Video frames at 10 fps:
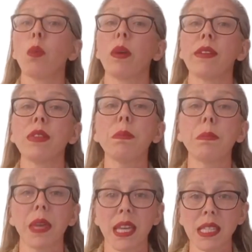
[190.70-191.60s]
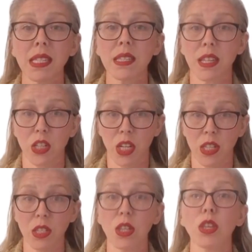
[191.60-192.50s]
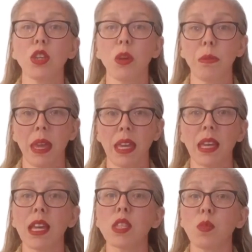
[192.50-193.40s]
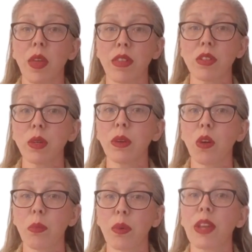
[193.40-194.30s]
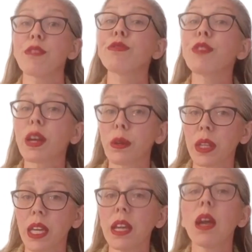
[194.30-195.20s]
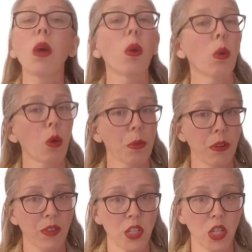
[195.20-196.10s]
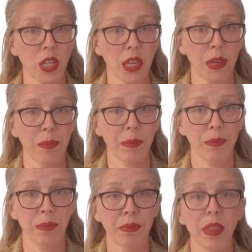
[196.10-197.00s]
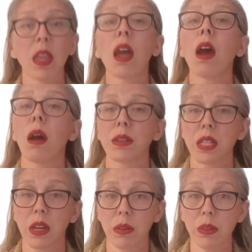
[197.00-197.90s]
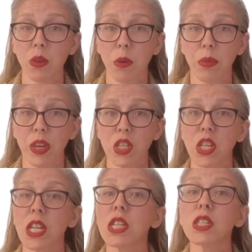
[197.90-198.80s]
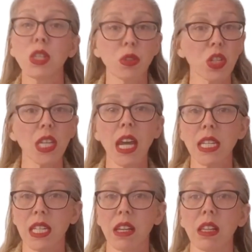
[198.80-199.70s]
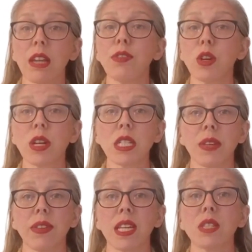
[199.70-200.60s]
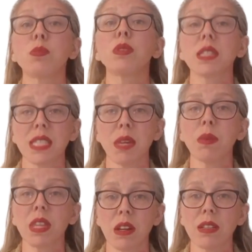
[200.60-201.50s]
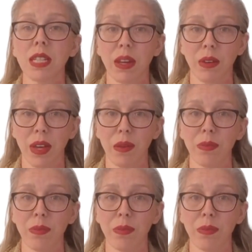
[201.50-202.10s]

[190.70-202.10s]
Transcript: One of the biggest decisions you'll make is whether to incorporate federally or provincially. Ontario incorporation is usually ideal if your activities will stay within Ontario.